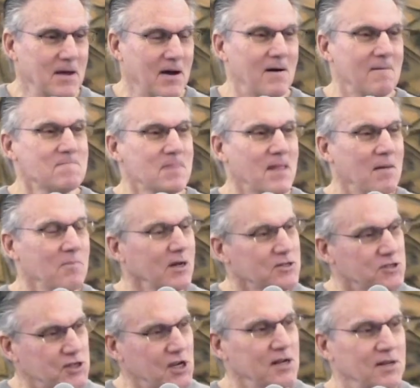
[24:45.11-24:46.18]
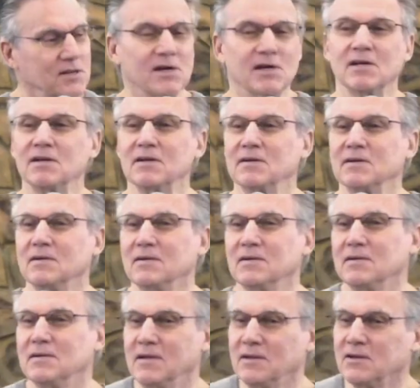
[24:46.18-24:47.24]
Now, I'm not saying that
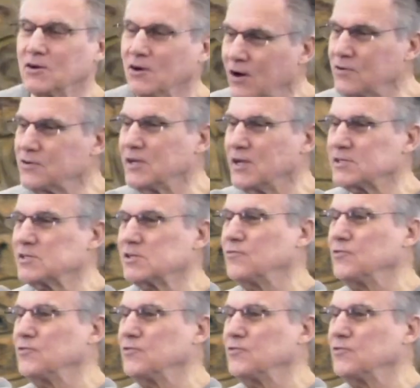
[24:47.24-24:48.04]
in a context,